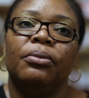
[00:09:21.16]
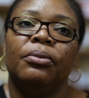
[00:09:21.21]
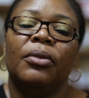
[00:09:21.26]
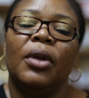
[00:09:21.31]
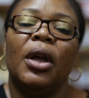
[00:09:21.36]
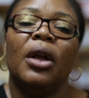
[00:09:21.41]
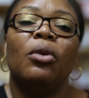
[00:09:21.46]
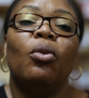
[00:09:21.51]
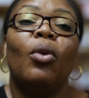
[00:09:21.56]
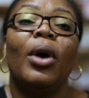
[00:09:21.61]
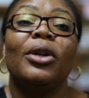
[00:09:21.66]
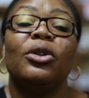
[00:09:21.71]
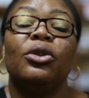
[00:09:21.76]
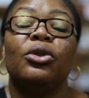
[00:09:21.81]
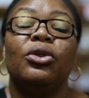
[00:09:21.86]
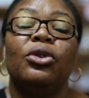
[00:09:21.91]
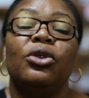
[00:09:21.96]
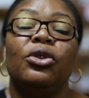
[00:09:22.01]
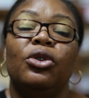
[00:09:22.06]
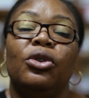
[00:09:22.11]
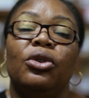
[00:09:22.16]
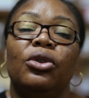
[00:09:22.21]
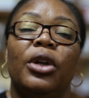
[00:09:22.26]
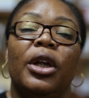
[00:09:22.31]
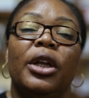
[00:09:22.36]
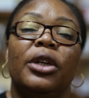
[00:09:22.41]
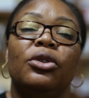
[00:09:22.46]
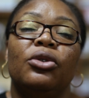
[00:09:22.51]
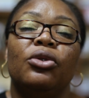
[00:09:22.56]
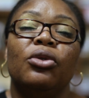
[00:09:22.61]

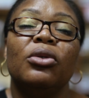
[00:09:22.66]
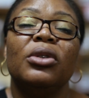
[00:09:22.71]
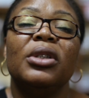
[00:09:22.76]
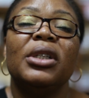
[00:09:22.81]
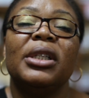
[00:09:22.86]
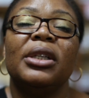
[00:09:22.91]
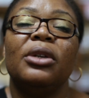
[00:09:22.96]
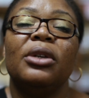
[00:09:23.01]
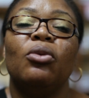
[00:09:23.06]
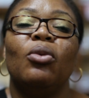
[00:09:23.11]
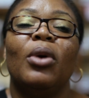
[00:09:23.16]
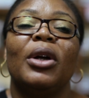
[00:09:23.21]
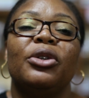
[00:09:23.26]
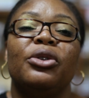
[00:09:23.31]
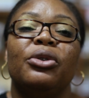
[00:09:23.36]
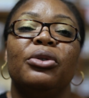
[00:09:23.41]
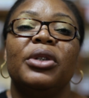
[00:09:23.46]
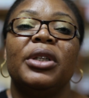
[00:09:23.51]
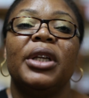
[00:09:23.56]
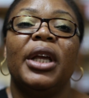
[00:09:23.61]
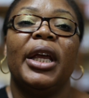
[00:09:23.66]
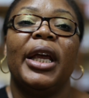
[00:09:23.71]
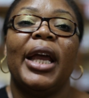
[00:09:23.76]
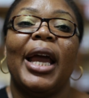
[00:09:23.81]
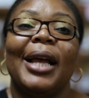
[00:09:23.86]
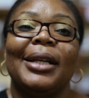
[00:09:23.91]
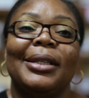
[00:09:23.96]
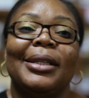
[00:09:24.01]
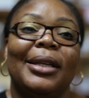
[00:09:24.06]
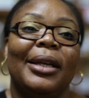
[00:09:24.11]
and don't see what you think
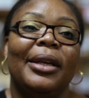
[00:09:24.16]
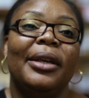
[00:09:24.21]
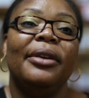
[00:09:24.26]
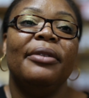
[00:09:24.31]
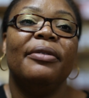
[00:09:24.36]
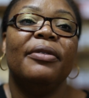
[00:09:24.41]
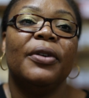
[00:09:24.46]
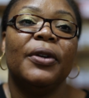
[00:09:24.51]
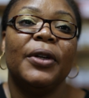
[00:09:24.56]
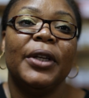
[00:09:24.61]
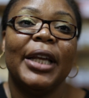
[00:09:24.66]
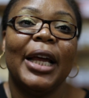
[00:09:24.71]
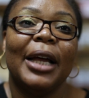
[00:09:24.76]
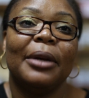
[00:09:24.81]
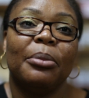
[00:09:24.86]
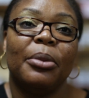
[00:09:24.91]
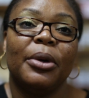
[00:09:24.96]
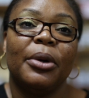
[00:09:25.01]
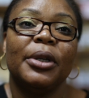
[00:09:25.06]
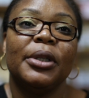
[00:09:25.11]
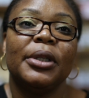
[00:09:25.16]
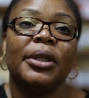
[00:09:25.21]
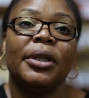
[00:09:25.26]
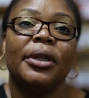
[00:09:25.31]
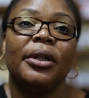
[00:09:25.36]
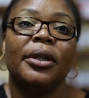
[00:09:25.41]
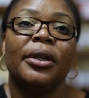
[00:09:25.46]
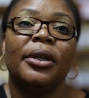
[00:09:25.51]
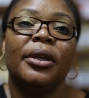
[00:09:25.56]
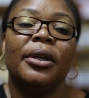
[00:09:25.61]
as the evil in that person.
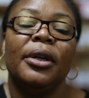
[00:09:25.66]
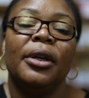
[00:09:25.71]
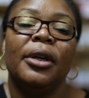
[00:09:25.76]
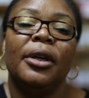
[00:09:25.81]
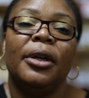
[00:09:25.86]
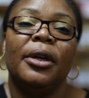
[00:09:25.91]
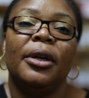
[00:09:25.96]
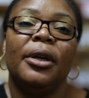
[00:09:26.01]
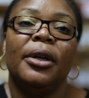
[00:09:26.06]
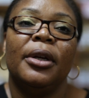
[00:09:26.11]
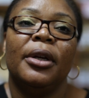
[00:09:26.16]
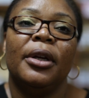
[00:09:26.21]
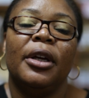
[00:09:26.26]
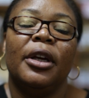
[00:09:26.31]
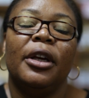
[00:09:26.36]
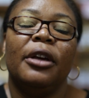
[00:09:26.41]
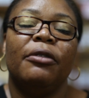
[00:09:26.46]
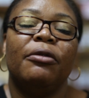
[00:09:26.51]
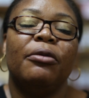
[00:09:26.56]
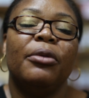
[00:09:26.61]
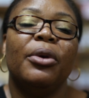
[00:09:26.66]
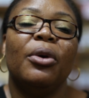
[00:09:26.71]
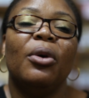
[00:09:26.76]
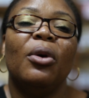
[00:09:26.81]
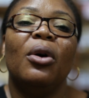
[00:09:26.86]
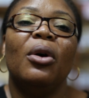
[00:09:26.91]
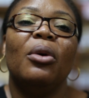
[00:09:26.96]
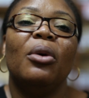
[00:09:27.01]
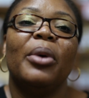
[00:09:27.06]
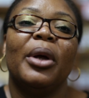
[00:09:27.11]
If we
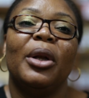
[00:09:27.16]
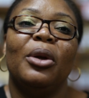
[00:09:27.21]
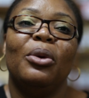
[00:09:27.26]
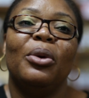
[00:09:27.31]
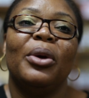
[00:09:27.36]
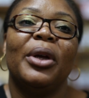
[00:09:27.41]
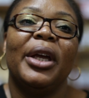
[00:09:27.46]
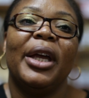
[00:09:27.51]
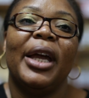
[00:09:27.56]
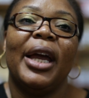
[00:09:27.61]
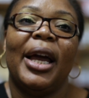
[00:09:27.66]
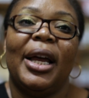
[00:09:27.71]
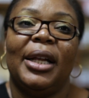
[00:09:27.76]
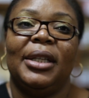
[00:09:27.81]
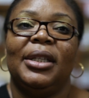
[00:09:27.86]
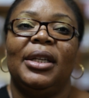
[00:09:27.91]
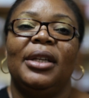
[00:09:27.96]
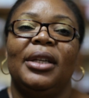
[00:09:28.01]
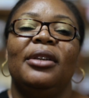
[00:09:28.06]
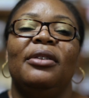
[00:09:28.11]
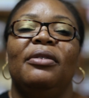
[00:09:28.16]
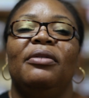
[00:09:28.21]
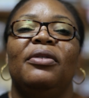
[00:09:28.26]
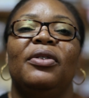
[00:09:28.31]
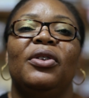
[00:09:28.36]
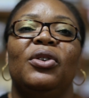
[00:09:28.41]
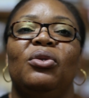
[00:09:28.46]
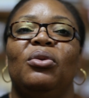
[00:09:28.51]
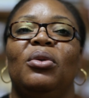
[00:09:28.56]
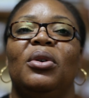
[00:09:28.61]
all were looking at
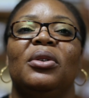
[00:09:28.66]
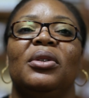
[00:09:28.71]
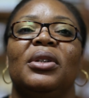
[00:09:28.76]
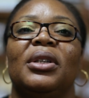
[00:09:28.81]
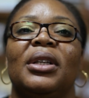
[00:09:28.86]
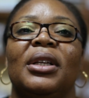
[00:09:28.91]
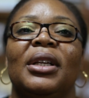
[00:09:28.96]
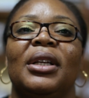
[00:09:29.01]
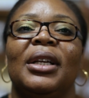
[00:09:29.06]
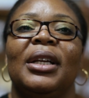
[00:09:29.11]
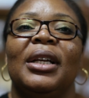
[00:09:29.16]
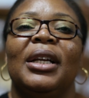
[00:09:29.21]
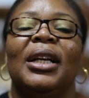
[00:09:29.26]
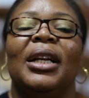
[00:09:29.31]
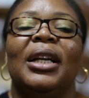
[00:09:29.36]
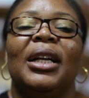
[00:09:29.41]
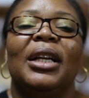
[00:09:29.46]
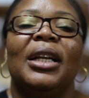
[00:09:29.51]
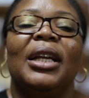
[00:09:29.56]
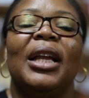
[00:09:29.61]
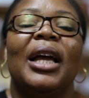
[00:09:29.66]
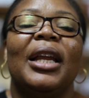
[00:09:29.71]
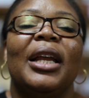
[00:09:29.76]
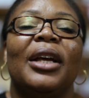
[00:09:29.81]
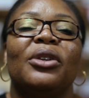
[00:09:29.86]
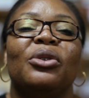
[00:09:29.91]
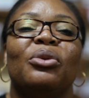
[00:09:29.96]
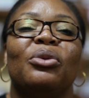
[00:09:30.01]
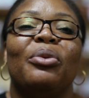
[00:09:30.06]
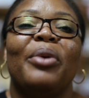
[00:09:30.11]
individuals not
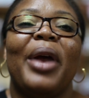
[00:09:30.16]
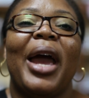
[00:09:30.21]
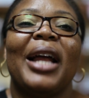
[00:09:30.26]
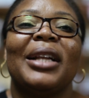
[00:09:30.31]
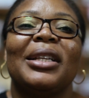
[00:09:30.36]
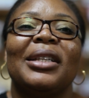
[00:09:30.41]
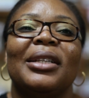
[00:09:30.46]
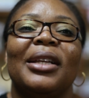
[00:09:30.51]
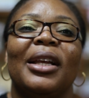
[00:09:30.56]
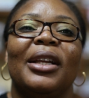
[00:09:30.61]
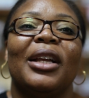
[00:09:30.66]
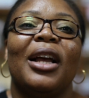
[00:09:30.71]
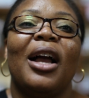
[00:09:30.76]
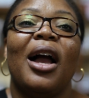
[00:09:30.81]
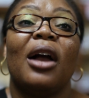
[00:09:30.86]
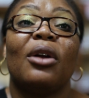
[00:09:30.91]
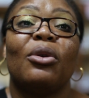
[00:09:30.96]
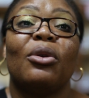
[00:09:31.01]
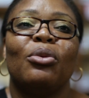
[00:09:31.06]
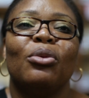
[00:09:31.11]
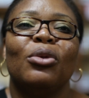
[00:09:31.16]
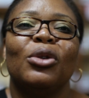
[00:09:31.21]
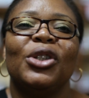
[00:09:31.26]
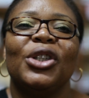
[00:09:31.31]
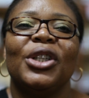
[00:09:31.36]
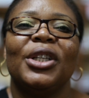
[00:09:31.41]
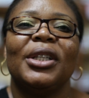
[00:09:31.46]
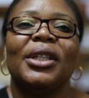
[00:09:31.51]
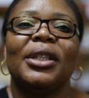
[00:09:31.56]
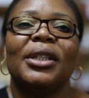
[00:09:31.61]
as rats and
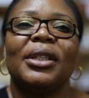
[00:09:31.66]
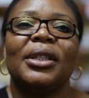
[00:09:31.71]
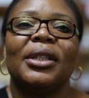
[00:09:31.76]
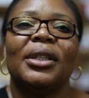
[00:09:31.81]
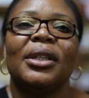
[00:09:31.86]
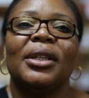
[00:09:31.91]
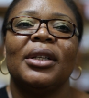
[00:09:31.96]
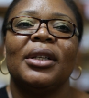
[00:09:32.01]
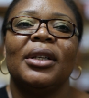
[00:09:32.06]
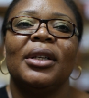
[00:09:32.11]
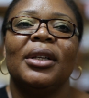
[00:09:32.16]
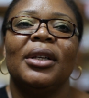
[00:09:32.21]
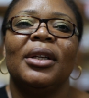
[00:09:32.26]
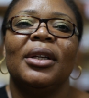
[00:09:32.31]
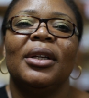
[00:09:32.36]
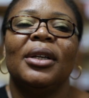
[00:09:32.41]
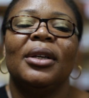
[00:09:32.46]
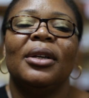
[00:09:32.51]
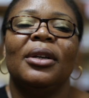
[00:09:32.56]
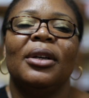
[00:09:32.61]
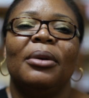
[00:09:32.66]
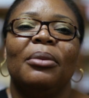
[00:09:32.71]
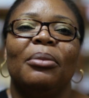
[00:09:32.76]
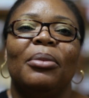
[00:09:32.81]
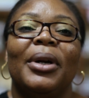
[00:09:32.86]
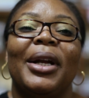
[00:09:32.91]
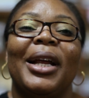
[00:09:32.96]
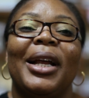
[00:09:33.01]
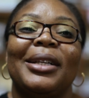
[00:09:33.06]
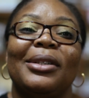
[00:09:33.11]
cockroaches,
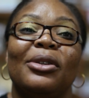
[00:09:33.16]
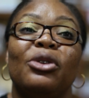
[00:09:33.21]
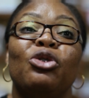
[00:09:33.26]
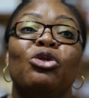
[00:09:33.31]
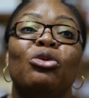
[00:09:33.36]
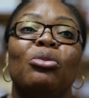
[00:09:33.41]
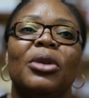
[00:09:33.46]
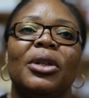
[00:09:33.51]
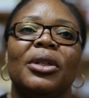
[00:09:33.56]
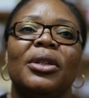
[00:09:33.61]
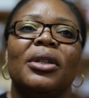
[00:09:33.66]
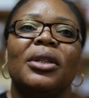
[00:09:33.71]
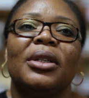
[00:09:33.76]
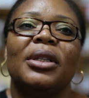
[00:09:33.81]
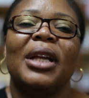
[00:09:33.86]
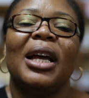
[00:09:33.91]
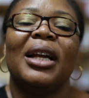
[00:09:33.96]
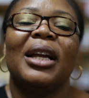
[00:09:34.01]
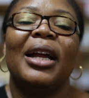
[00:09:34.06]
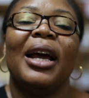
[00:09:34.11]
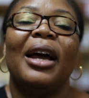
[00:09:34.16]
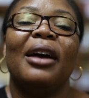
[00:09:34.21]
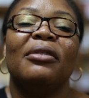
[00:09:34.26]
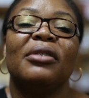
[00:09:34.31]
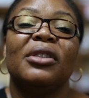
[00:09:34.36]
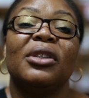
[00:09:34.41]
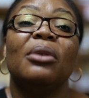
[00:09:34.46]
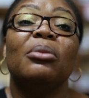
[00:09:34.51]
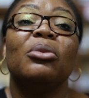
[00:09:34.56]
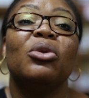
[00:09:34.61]
but as humans that have
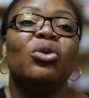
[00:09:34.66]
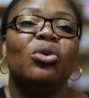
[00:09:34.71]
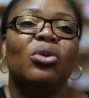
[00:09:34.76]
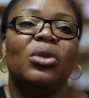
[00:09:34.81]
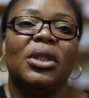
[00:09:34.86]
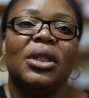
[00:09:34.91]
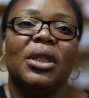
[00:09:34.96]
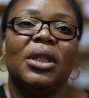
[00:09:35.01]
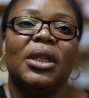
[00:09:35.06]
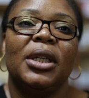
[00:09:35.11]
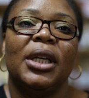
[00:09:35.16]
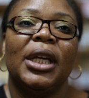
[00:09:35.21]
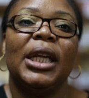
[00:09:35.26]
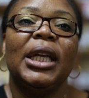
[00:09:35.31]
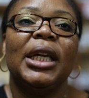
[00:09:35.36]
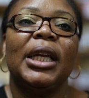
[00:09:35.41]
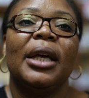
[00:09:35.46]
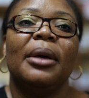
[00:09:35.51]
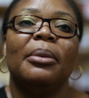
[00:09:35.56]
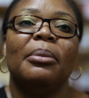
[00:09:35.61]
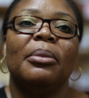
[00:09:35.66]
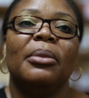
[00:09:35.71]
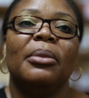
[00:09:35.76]
some good in them,